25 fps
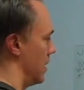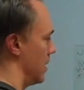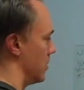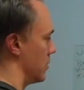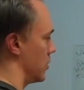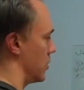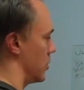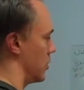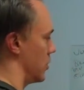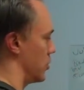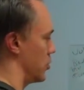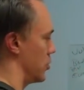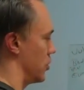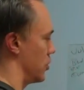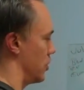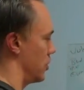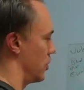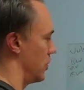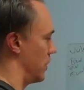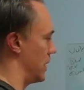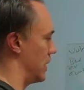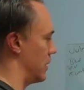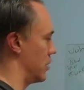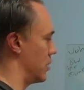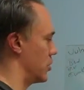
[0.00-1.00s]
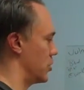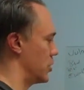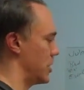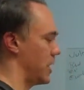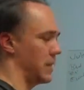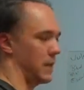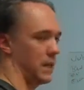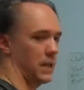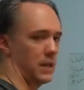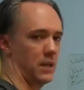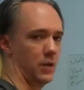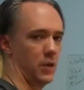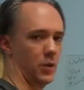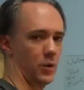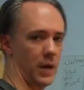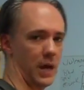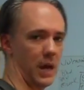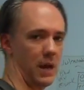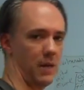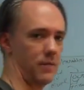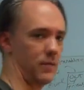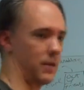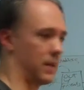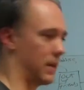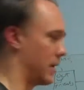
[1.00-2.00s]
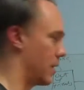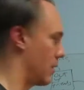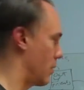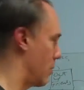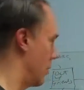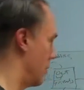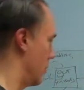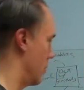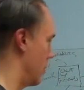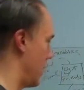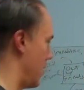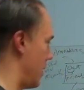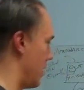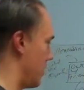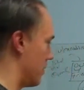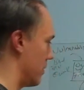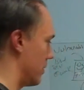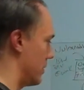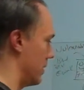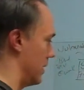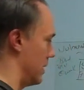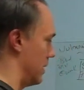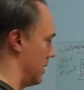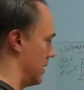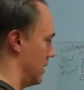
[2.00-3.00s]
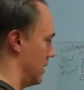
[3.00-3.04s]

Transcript: So you're jittery, you're shaky, you're heavy. Well,